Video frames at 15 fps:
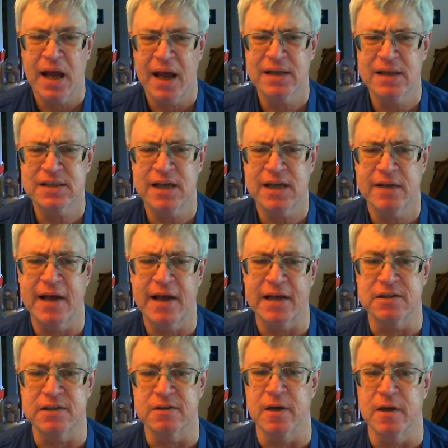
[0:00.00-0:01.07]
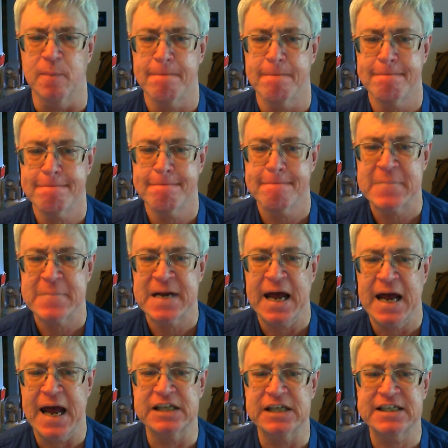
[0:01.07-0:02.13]
And send that to them.
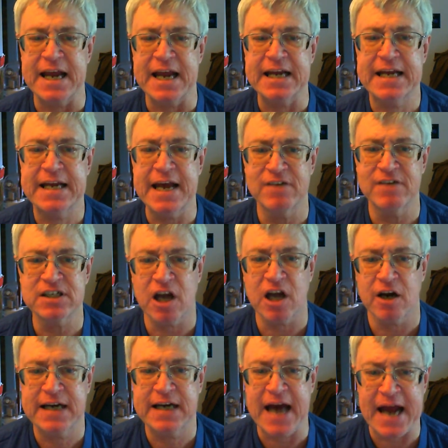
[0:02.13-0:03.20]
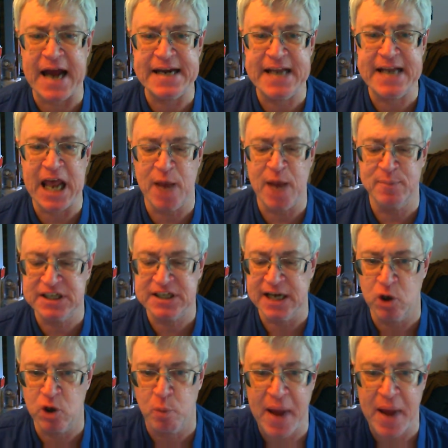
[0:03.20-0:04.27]
And say, give us our goddamn
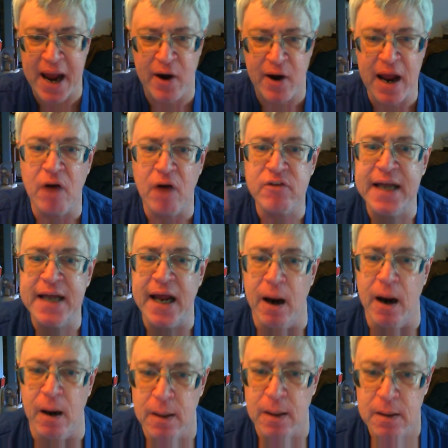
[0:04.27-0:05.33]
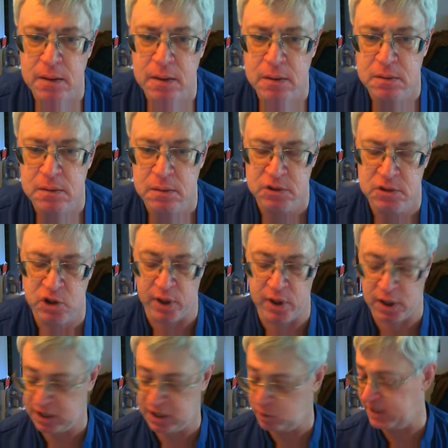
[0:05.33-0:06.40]
single-payer health care. Sorry,
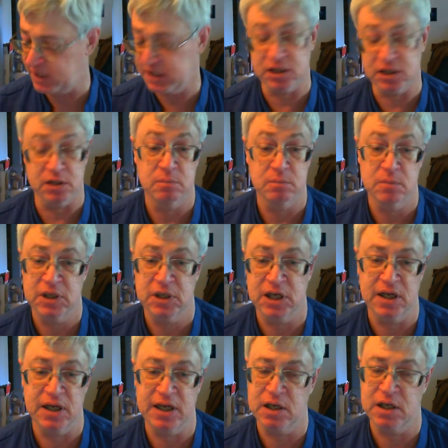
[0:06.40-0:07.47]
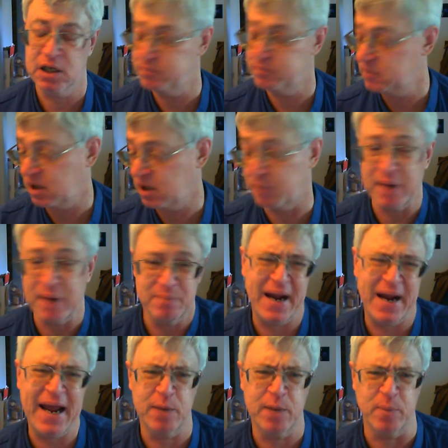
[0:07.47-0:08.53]
I didn't want to hit this. Hit. My
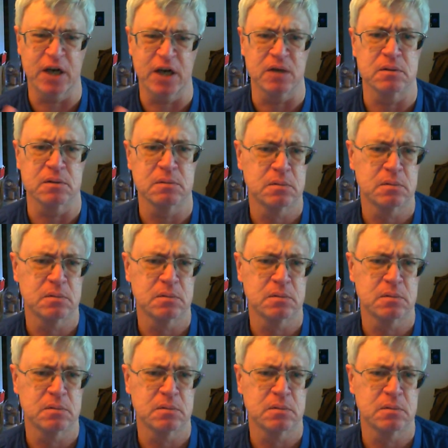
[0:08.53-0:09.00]
hand might hurt.